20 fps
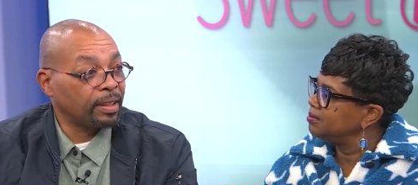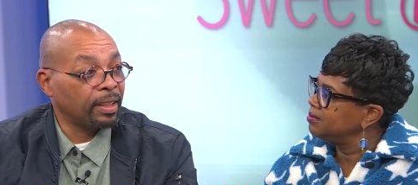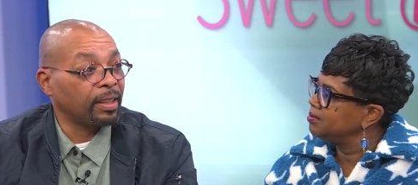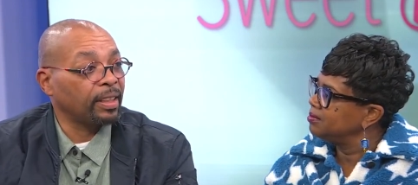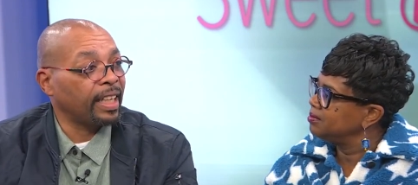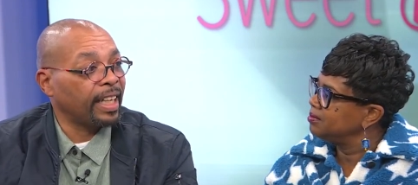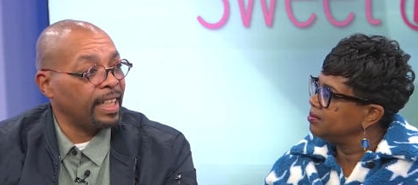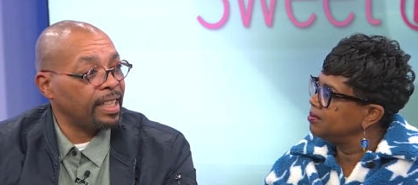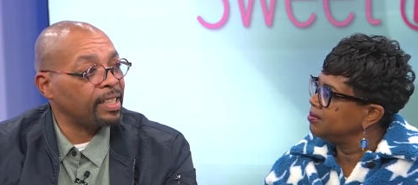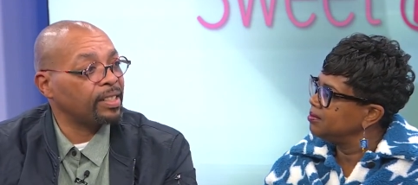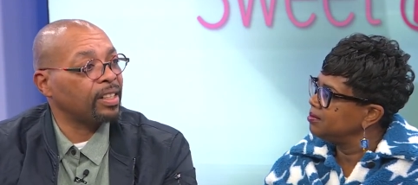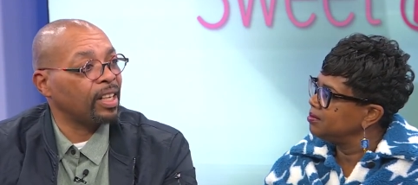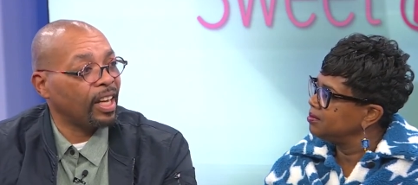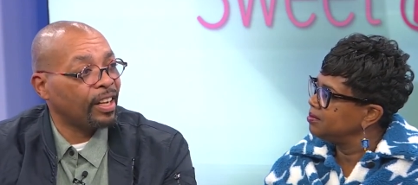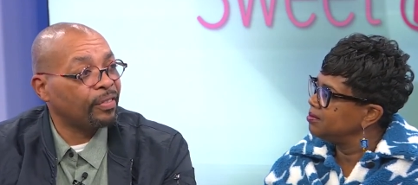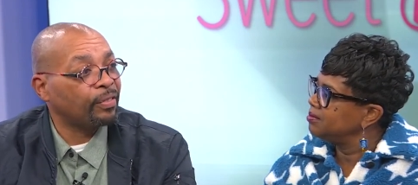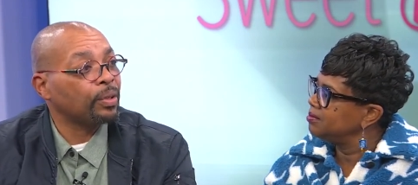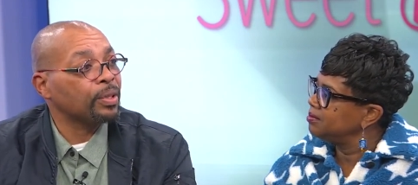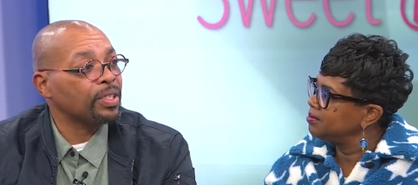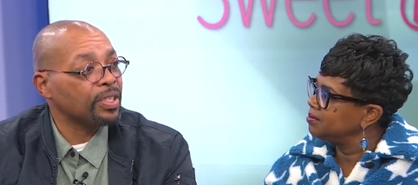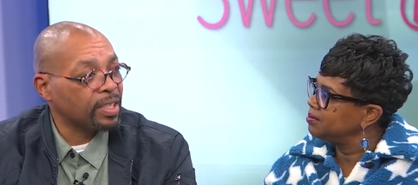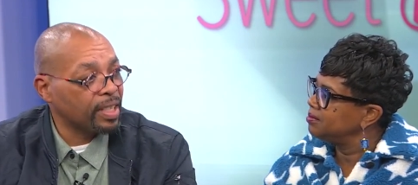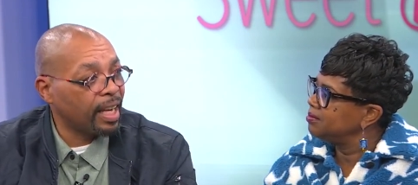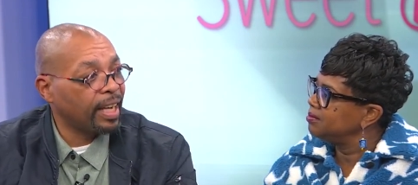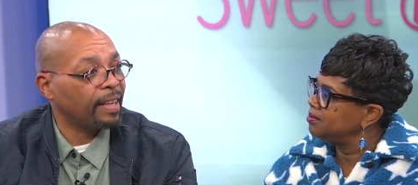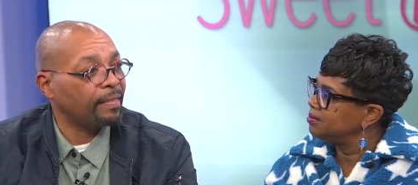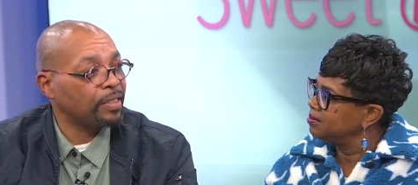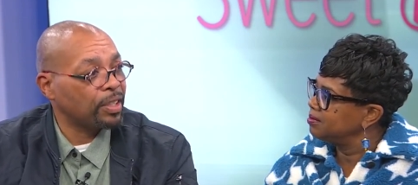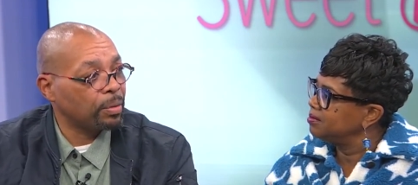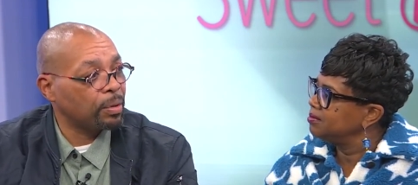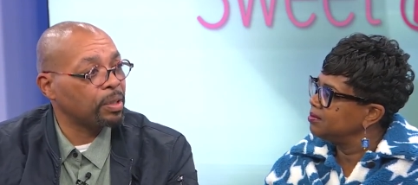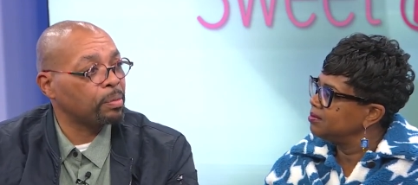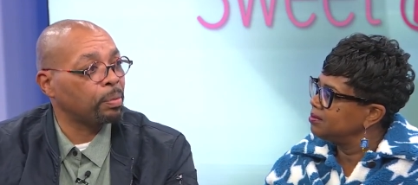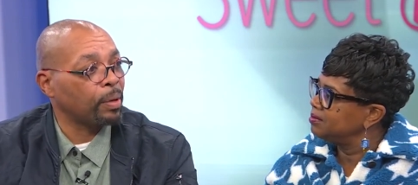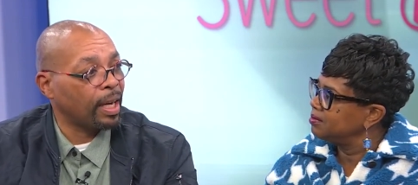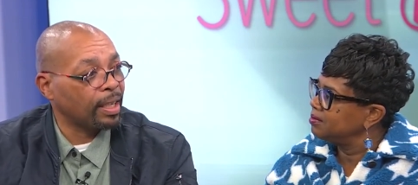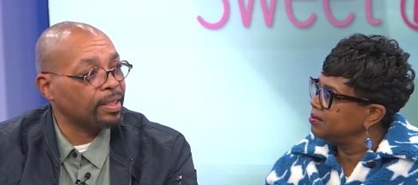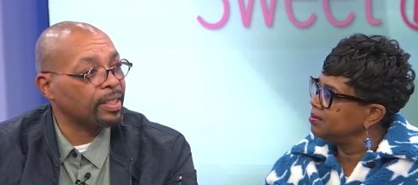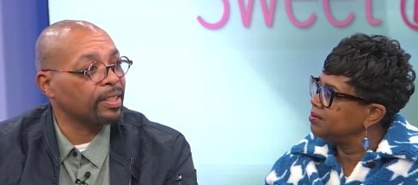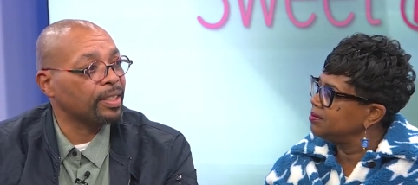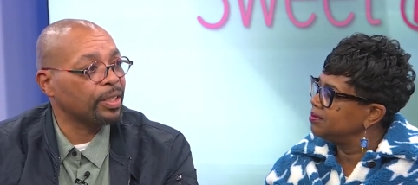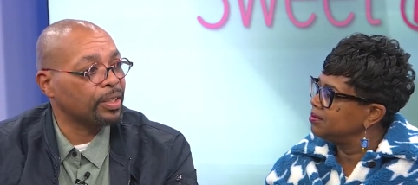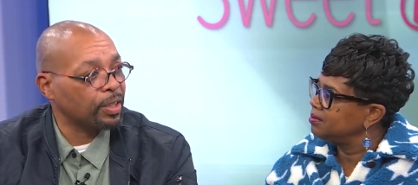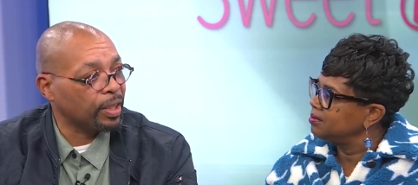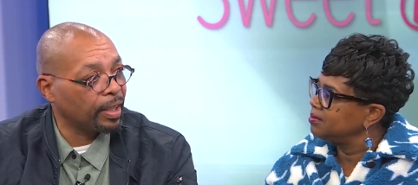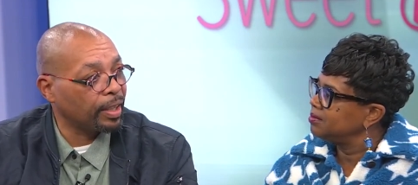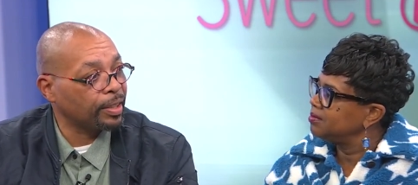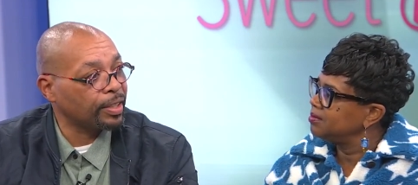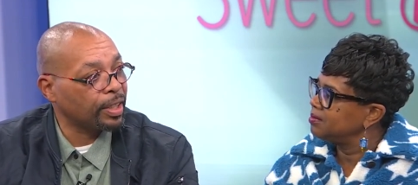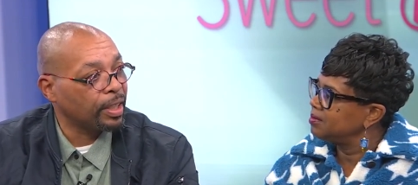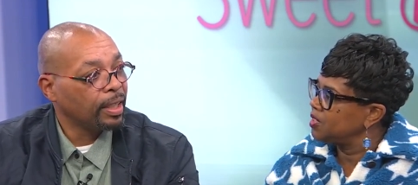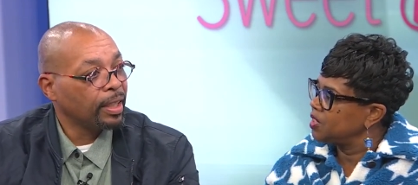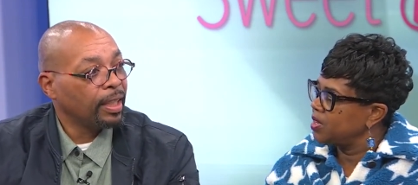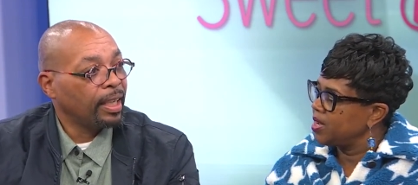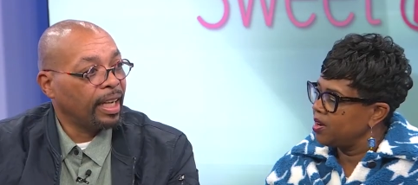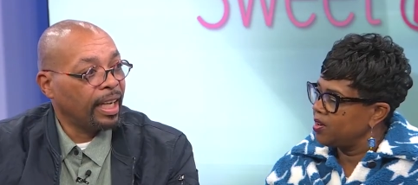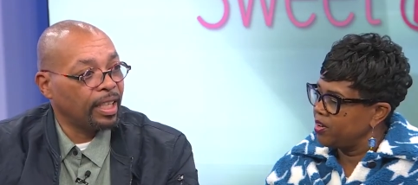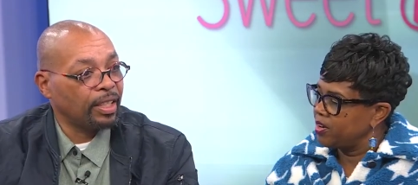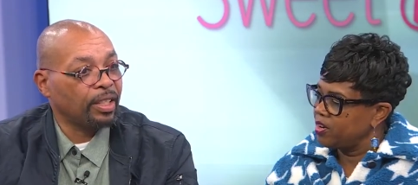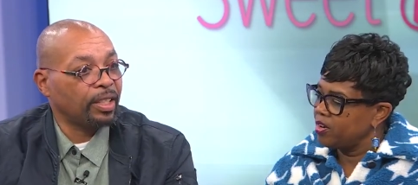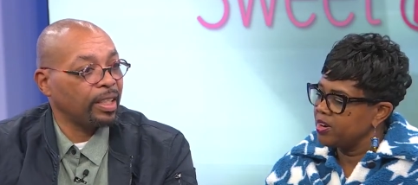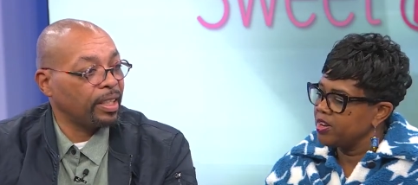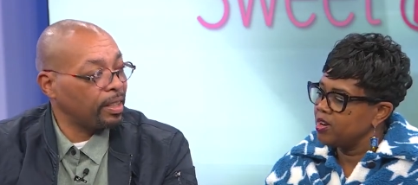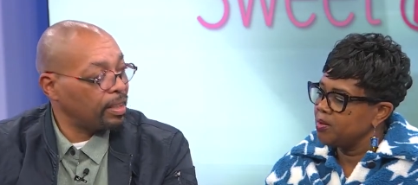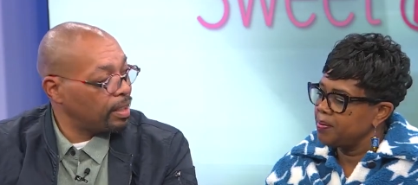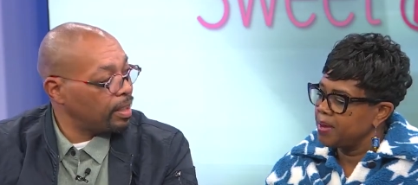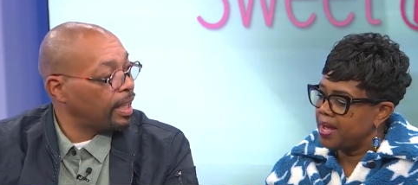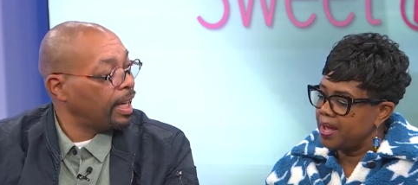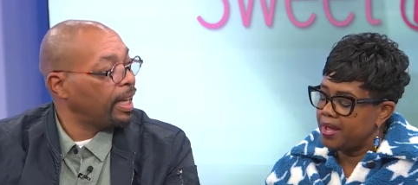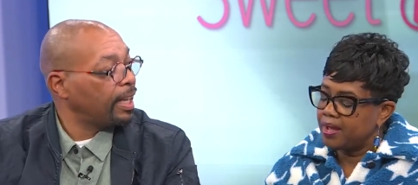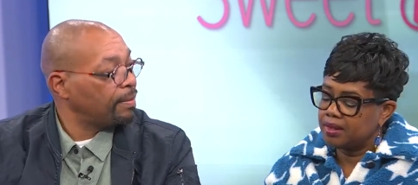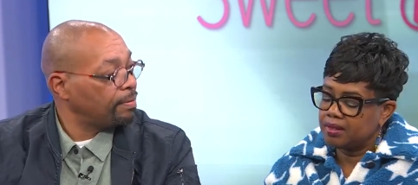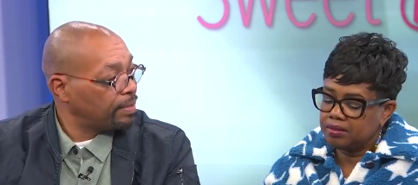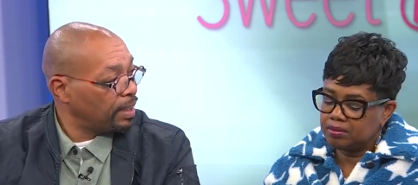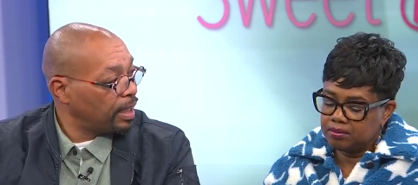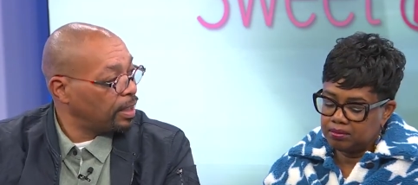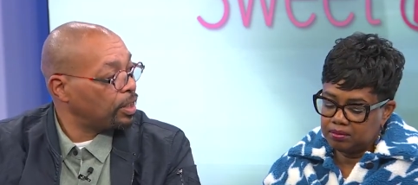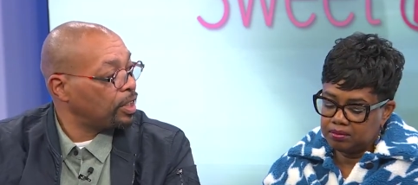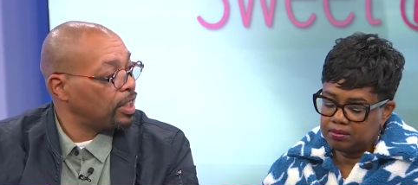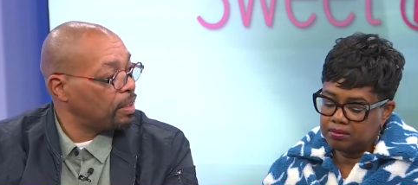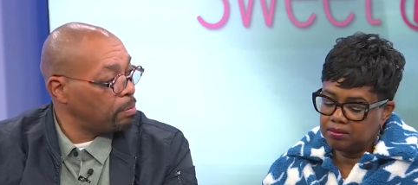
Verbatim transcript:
Speaker 1: the lady's life was saved. She was brought to the church, oh, and she, yeah, and she